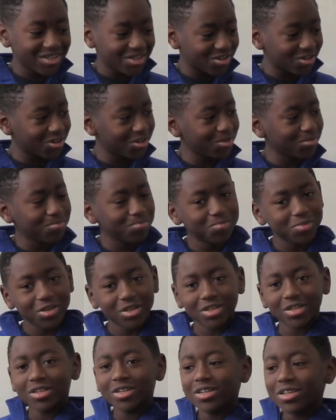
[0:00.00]
good,
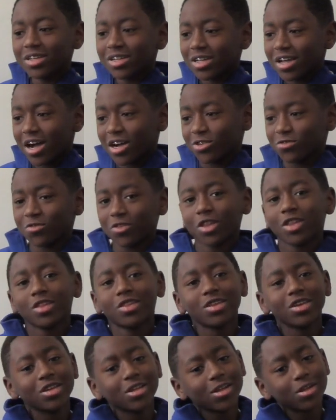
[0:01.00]
but I don't really
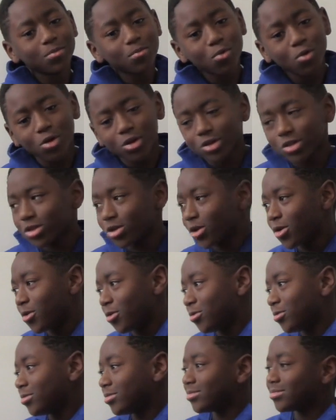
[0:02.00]
see it anymore,
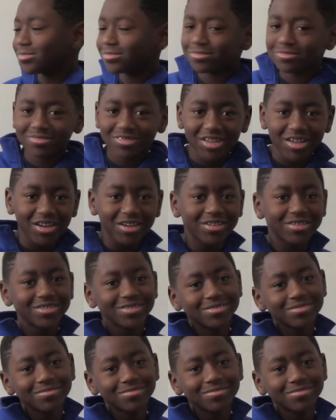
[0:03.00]
so, yeah.